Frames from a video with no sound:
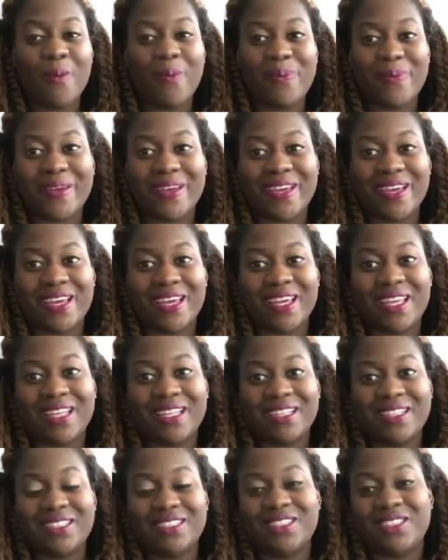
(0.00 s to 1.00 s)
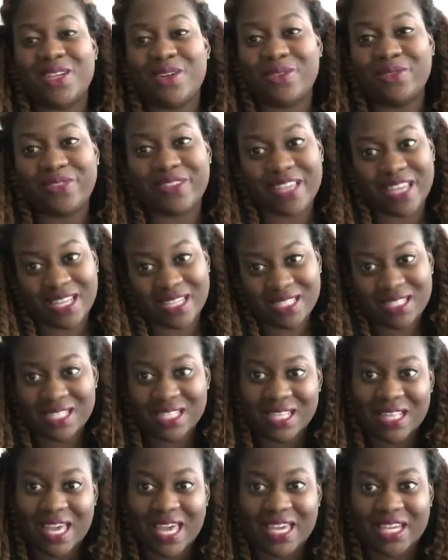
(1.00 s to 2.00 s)
But don't forget
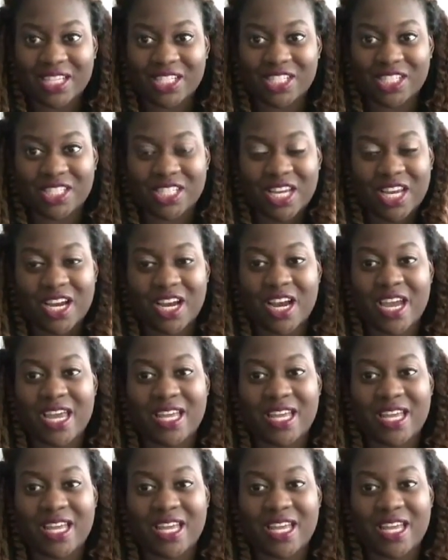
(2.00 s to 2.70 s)
to like, share,